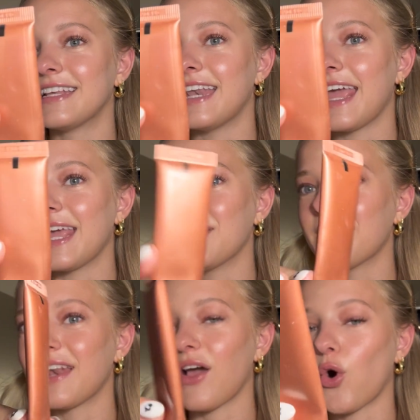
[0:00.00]
name
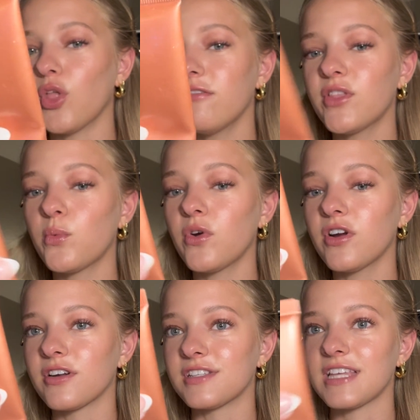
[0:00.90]
and all of the
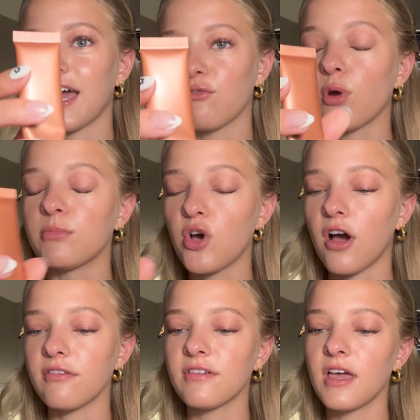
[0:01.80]
words have rubbed
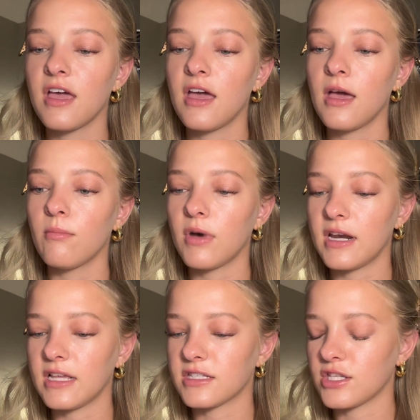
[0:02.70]
off, but
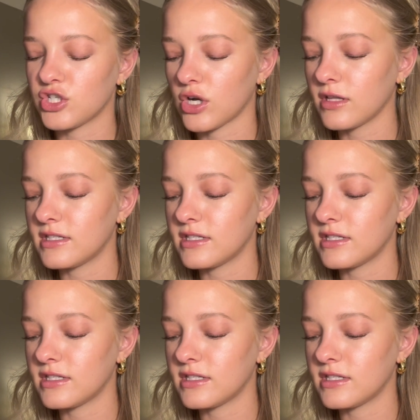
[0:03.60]
it's the Charlotte